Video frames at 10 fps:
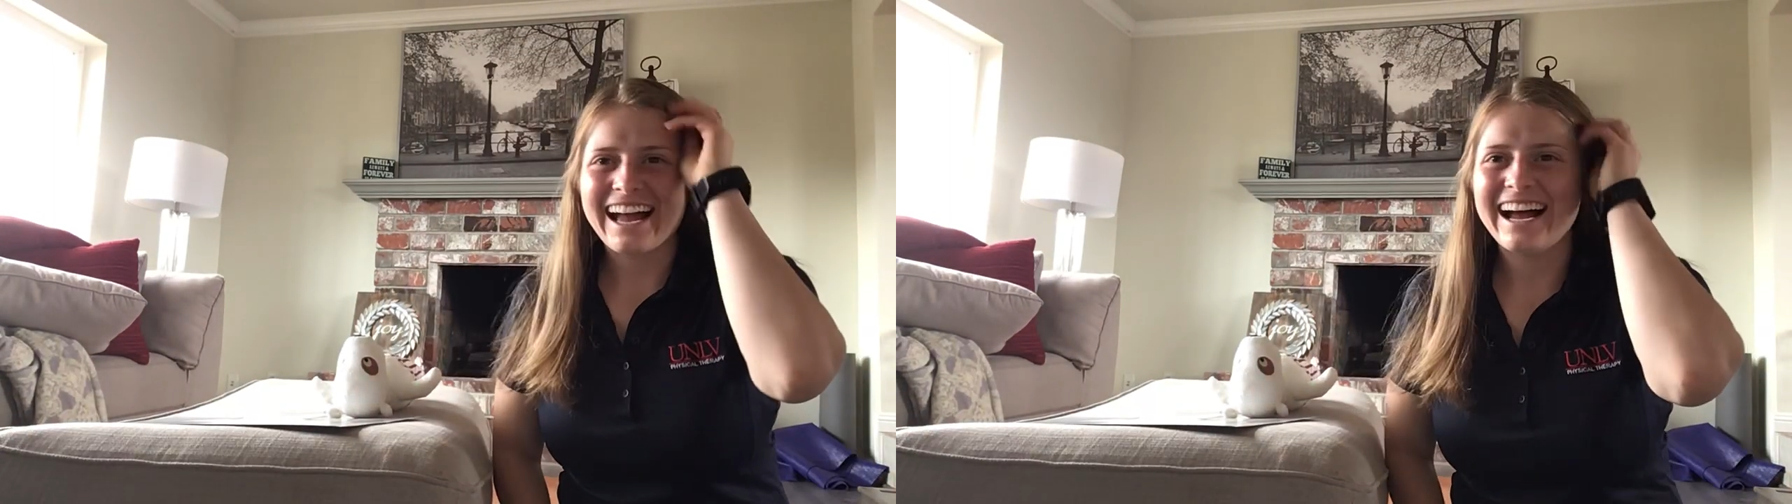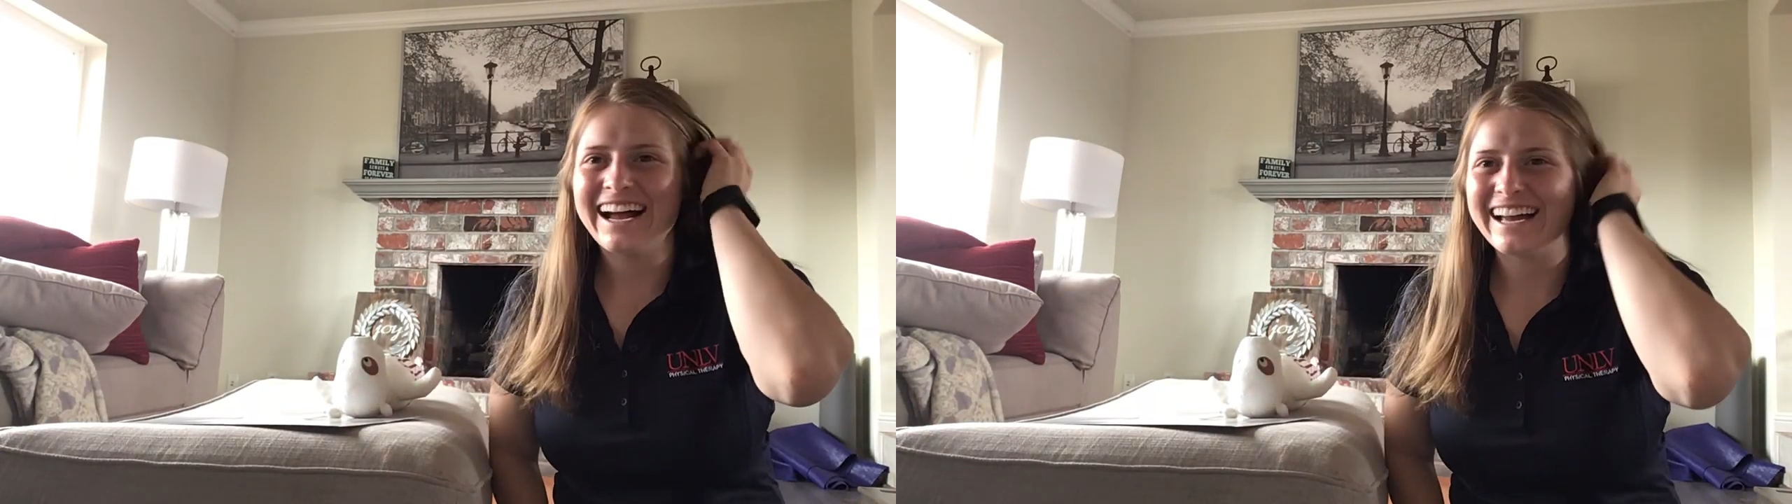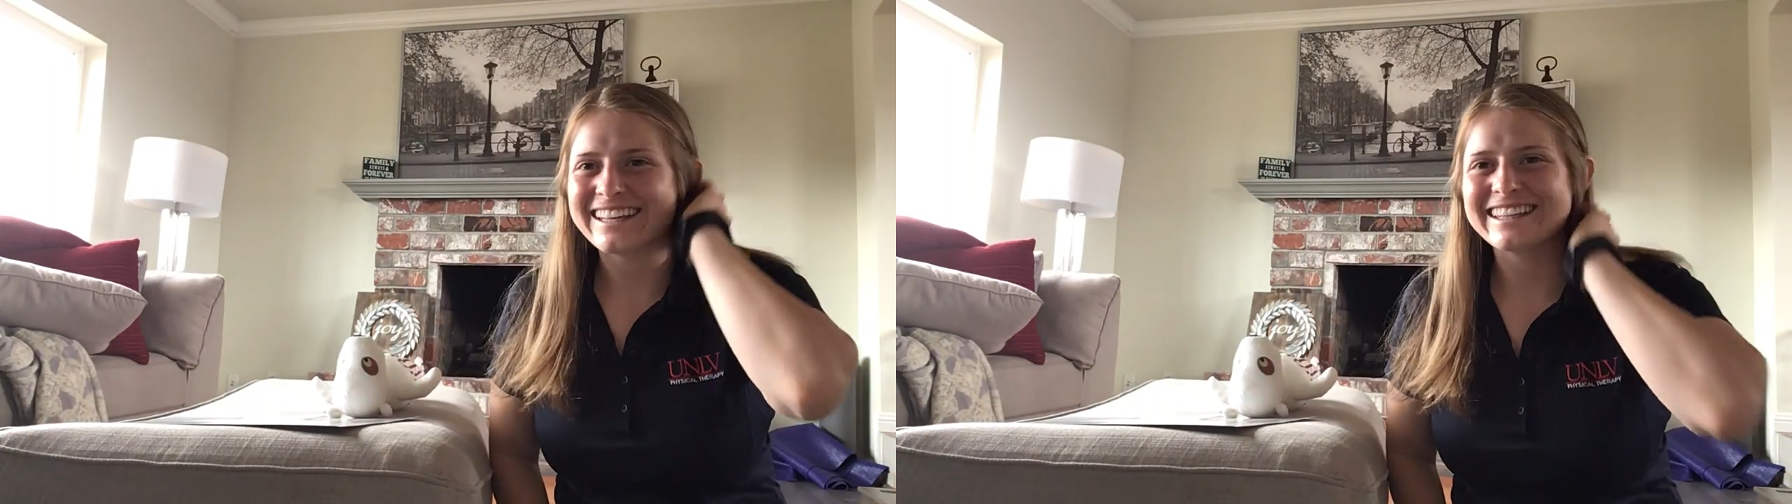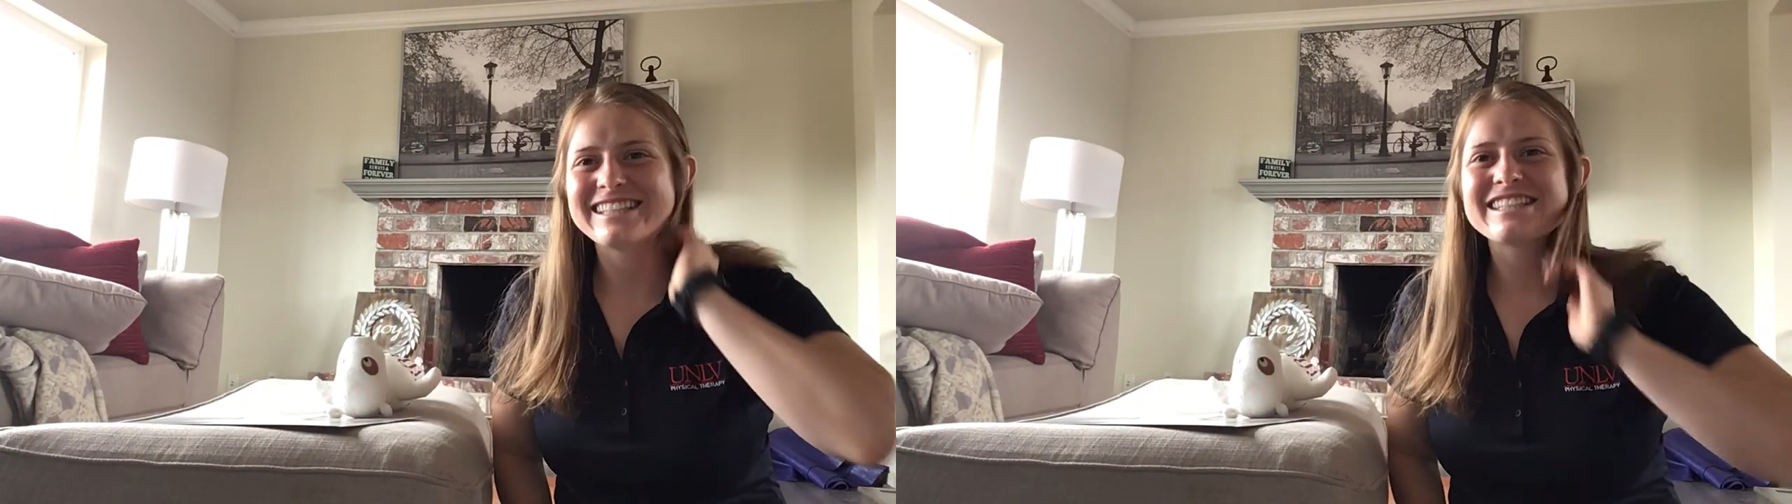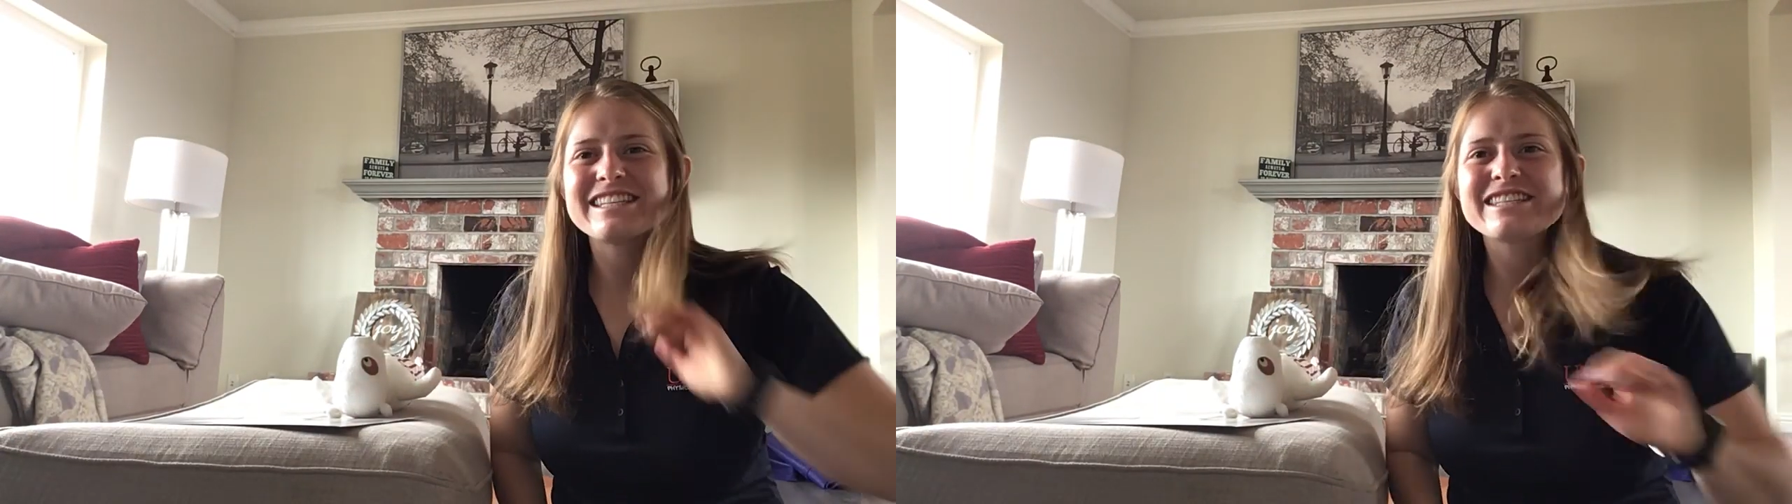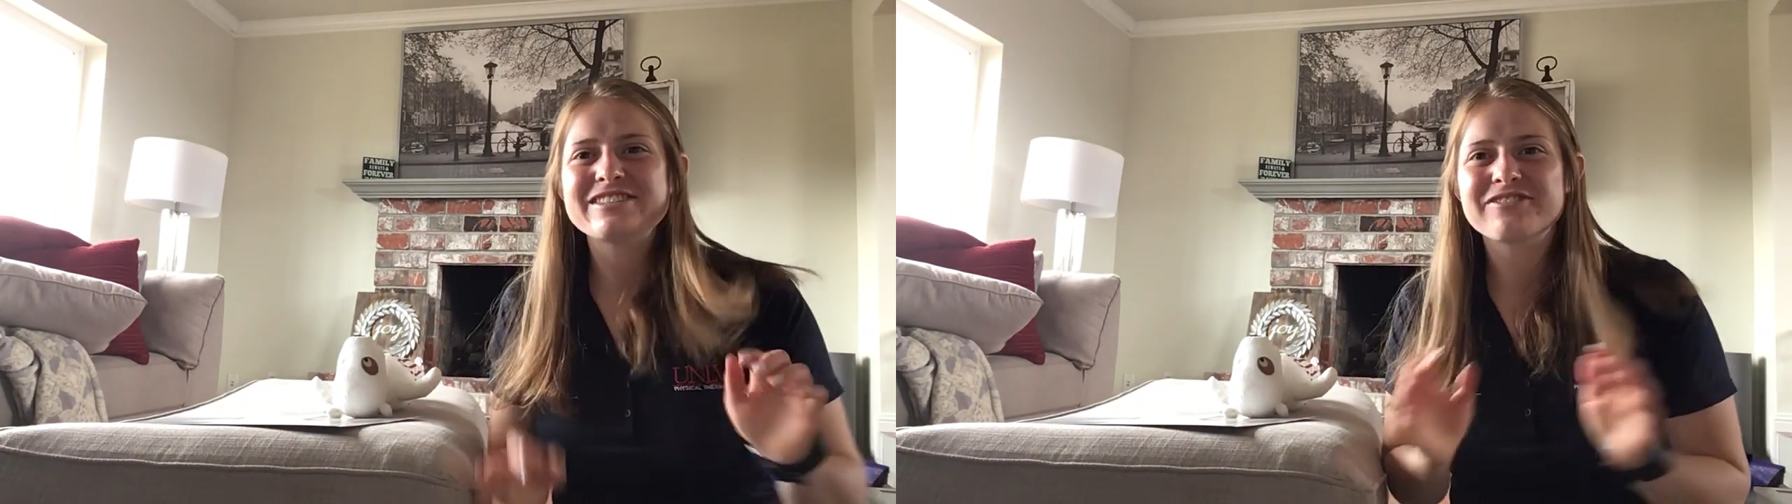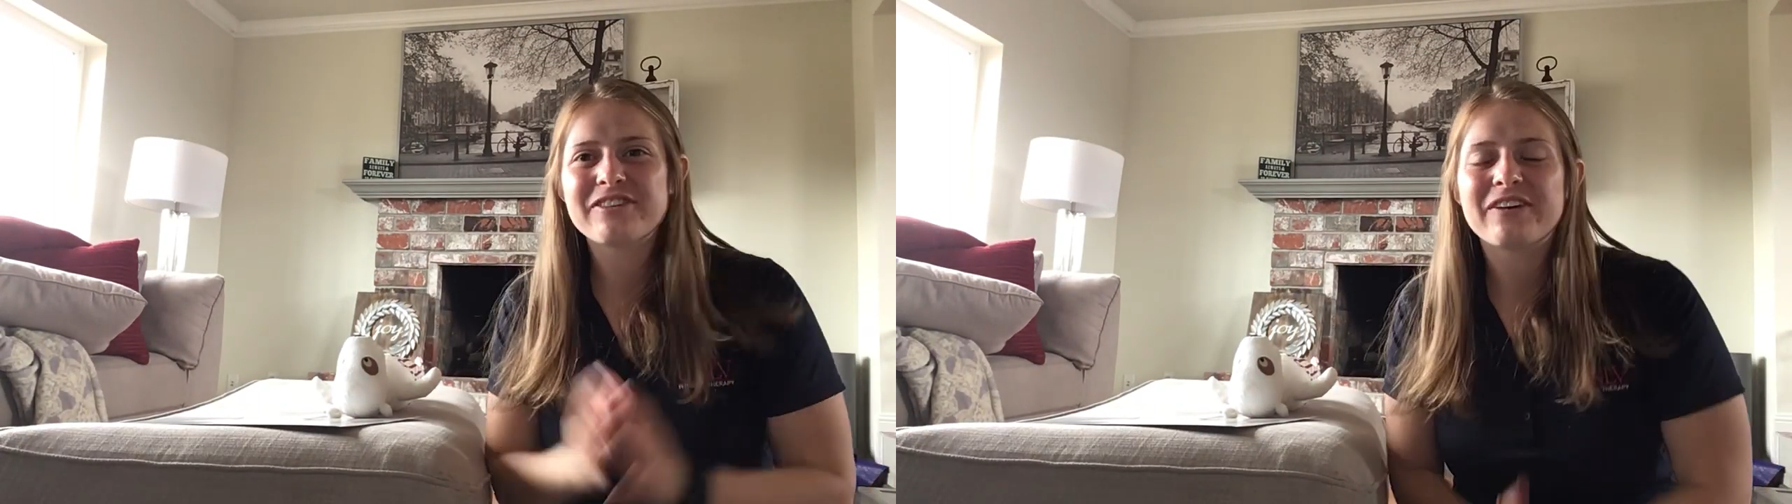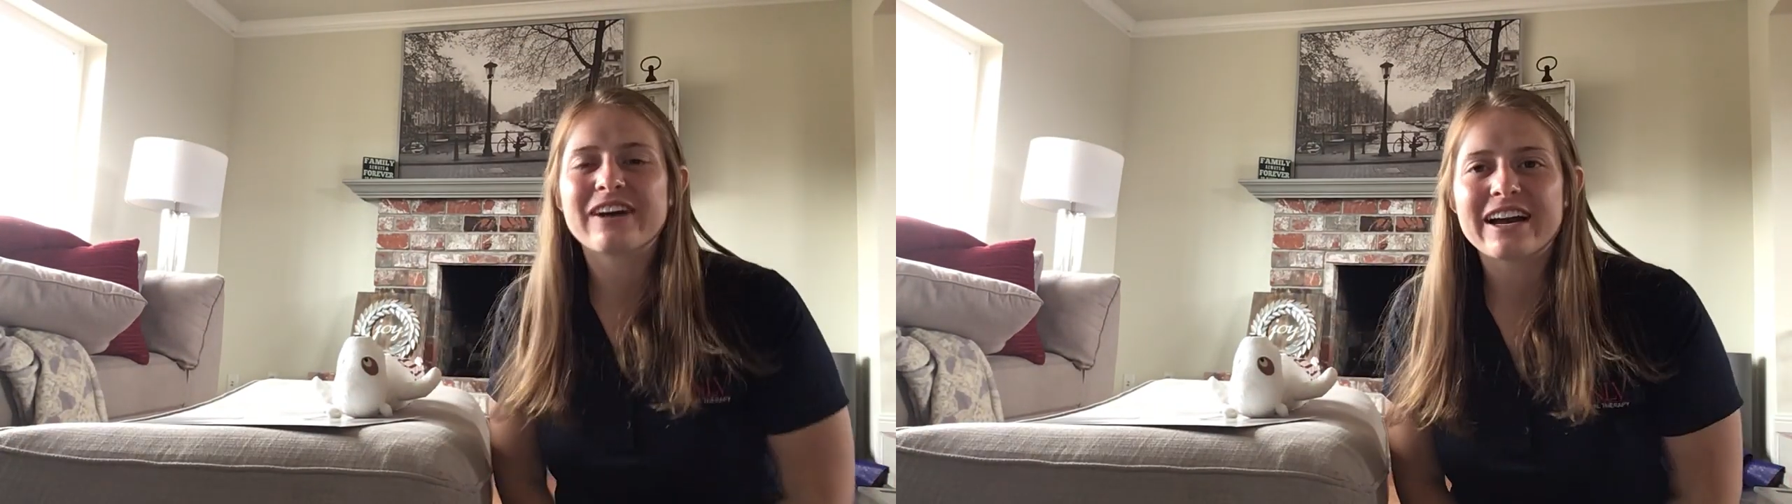Hi, this is
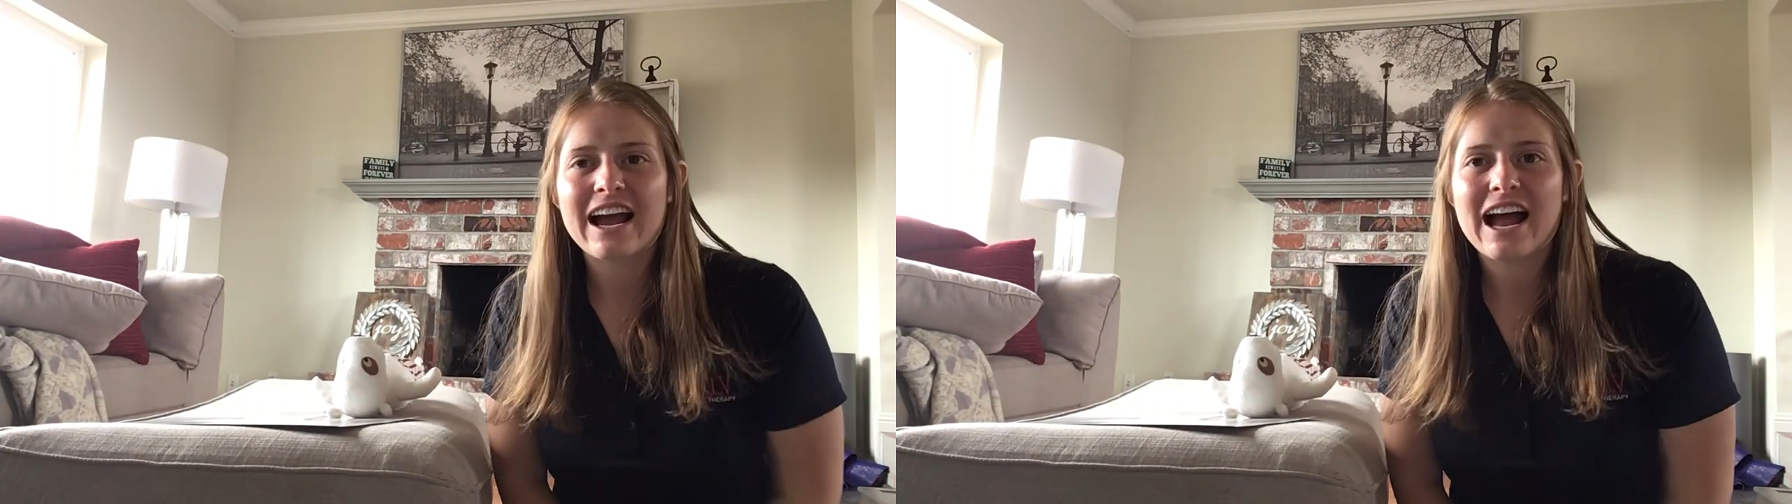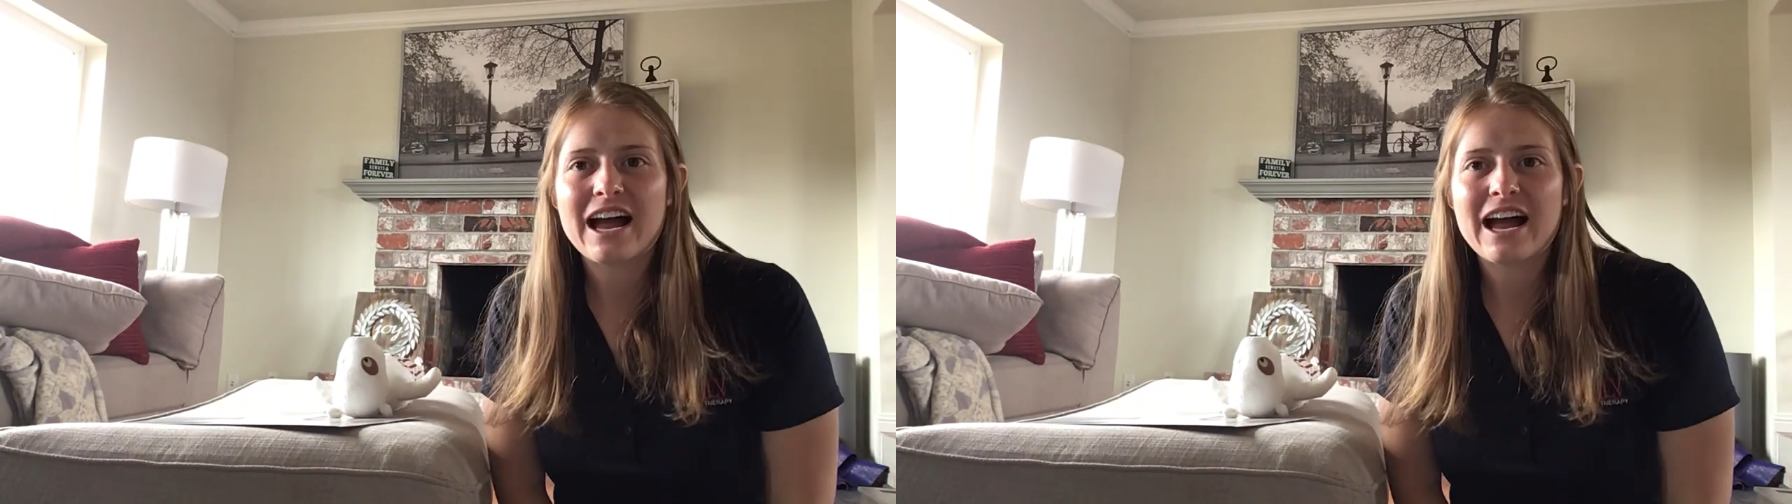for